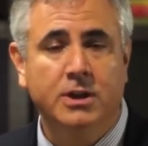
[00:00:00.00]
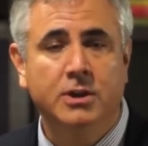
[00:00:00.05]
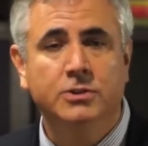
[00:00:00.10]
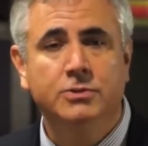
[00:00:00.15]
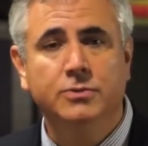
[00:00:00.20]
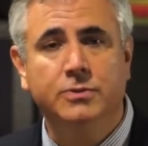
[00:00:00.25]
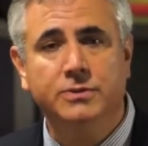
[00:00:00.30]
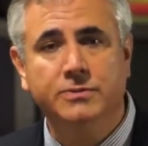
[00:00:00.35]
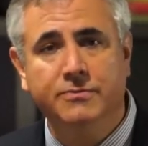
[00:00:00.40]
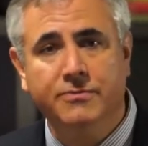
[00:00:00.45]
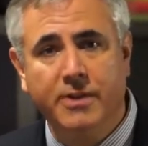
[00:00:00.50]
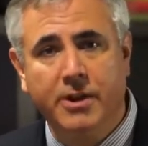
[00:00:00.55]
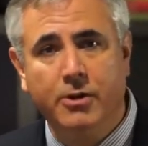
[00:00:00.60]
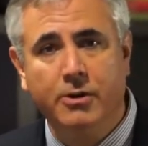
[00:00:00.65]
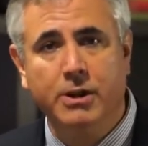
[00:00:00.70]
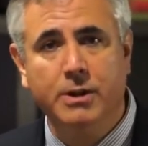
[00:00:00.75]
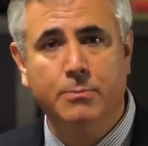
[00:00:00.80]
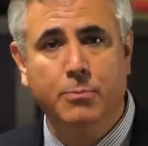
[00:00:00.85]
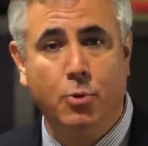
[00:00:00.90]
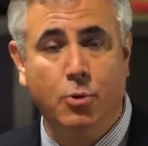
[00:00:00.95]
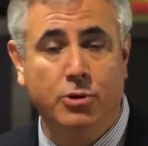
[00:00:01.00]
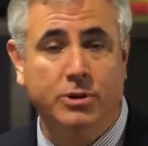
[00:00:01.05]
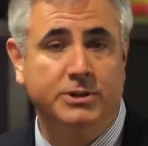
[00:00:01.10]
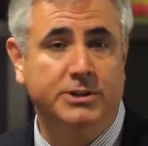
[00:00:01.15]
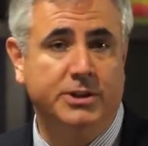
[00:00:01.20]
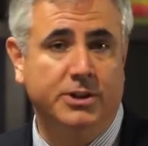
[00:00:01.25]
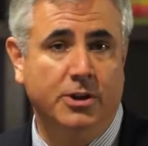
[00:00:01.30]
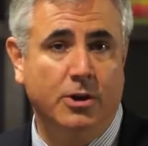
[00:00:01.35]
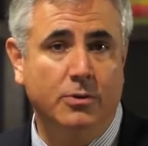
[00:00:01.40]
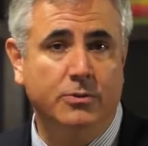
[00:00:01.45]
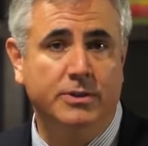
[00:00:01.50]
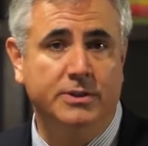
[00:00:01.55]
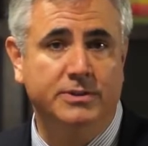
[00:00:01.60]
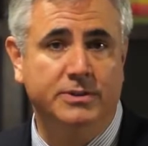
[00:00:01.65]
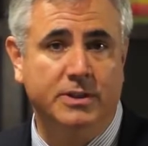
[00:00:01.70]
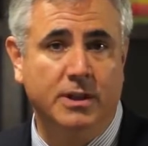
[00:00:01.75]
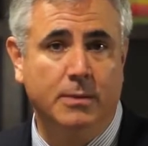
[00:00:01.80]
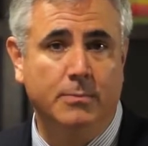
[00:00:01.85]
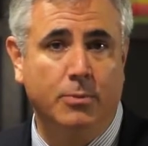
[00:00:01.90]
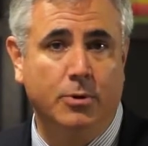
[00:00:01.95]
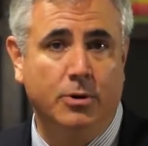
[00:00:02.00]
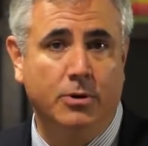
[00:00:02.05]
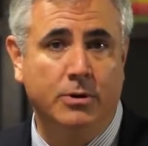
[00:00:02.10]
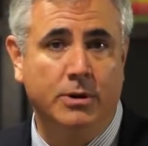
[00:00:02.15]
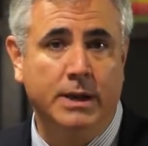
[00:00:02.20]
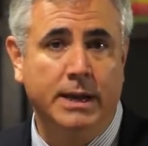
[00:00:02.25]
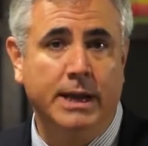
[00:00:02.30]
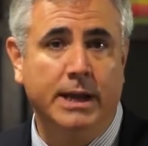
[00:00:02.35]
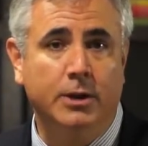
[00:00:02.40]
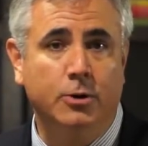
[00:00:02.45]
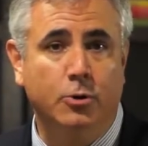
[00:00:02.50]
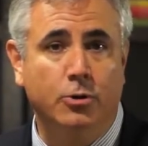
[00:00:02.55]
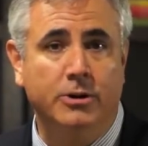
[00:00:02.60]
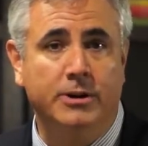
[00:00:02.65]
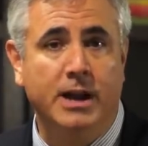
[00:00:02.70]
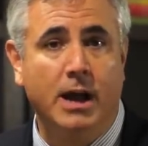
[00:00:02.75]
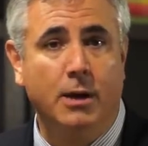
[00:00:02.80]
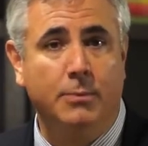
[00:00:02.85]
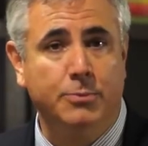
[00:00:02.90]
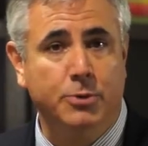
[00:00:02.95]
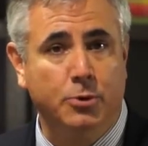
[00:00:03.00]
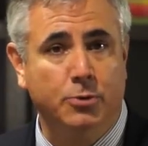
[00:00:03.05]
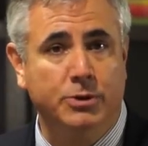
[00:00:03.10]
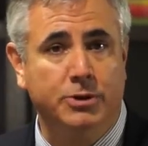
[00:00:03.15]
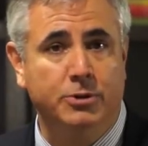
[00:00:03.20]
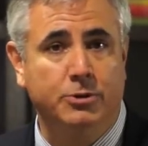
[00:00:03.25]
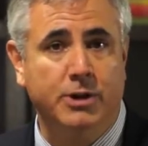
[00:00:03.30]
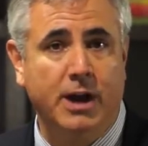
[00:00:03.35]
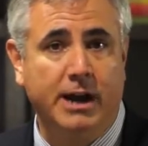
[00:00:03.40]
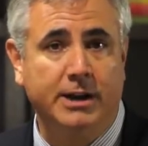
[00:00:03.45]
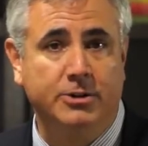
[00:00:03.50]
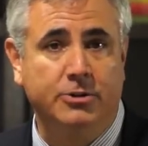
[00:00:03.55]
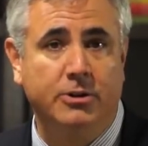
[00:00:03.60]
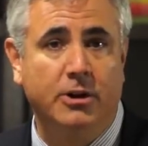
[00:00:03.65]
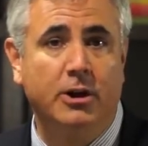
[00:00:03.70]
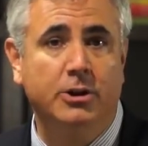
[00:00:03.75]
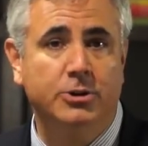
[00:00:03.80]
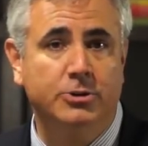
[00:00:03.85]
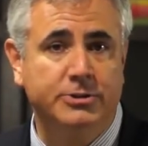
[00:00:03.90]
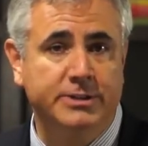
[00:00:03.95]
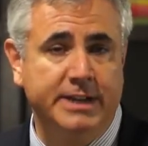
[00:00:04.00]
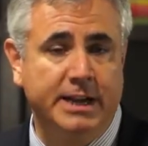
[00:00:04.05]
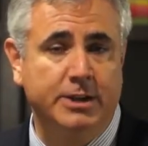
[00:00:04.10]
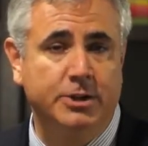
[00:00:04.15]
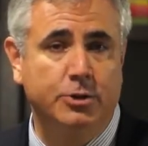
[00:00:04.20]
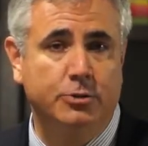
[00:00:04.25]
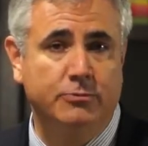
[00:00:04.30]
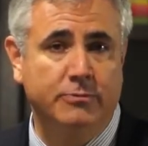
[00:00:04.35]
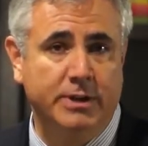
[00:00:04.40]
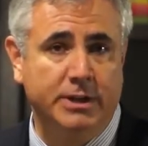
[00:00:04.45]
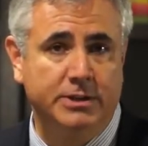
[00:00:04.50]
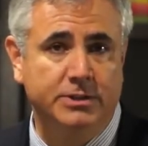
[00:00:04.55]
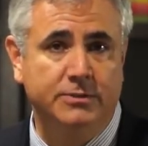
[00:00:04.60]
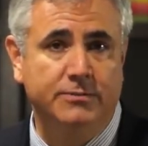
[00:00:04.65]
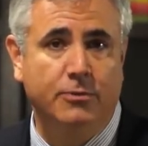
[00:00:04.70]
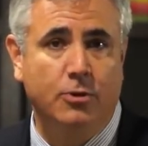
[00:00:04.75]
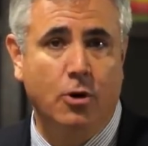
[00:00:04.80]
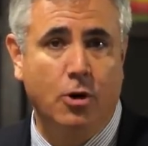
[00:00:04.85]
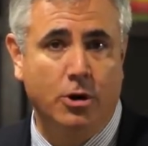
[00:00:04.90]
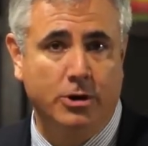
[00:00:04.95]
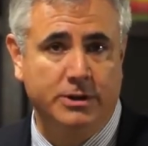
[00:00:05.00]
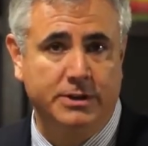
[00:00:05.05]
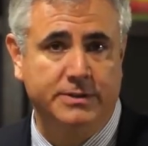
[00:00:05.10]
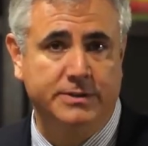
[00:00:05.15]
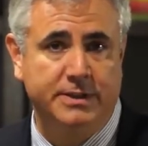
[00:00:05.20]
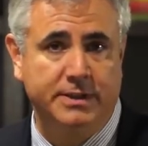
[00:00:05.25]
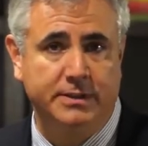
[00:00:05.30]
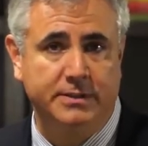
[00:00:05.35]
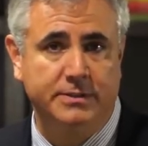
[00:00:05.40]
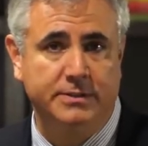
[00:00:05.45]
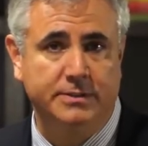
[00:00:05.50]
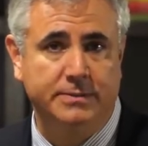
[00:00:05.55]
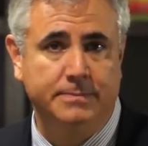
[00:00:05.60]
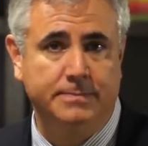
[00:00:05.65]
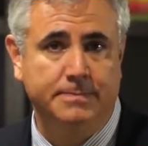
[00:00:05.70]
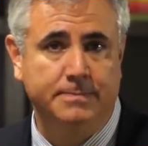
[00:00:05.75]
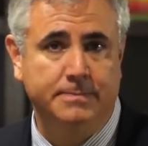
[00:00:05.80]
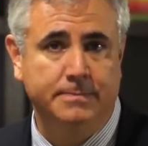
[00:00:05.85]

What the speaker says: So it's very important to know this number in order to help you and your doctor understand your risk for heart disease.